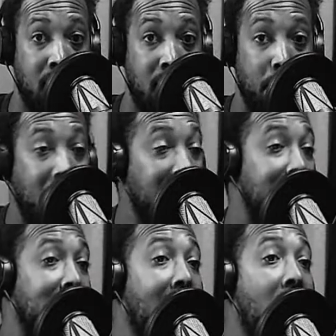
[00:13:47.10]

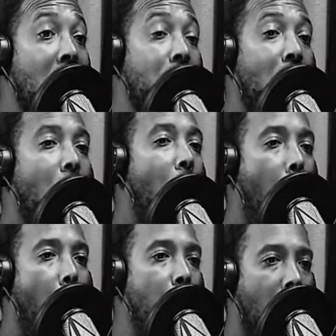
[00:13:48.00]
Because their
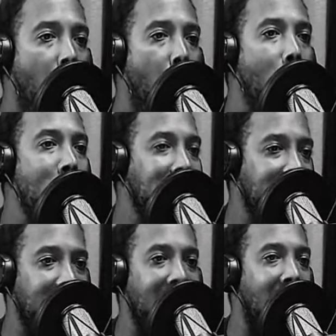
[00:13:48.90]
whole goal,
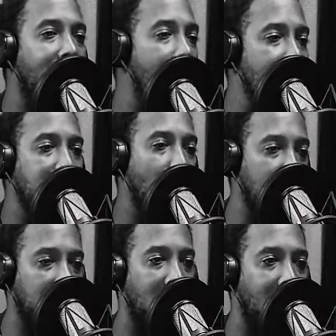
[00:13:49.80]
mission, and how they've been
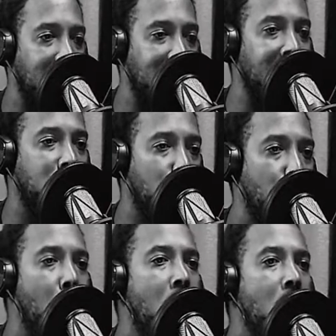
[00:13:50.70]
socialized is
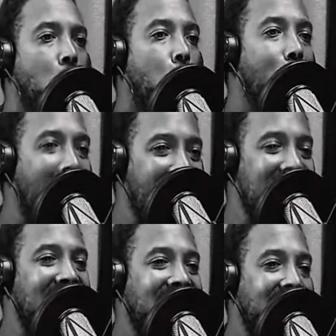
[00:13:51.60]
to
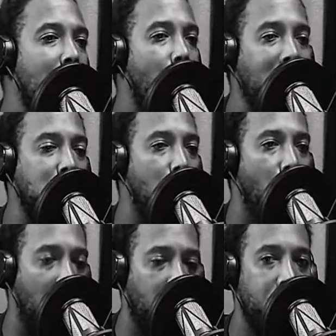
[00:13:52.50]
create generational
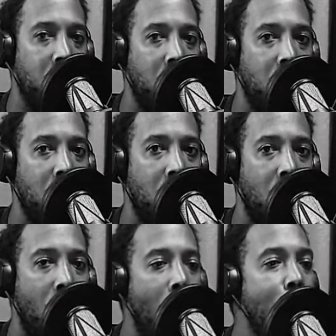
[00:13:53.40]
wealth
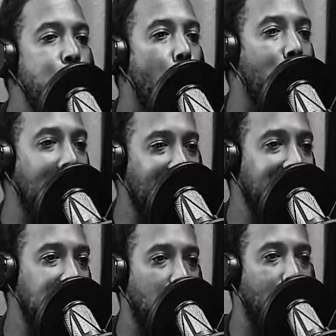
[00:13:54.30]
for the
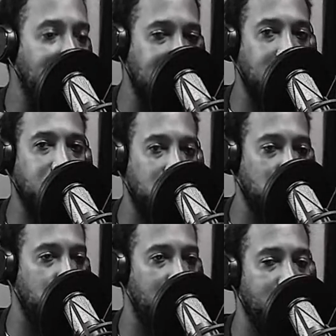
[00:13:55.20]
next generation of
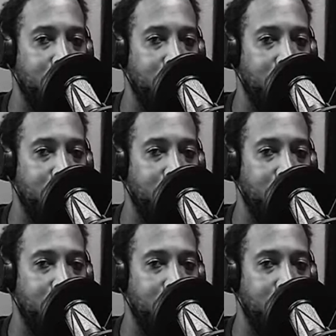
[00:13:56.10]
children.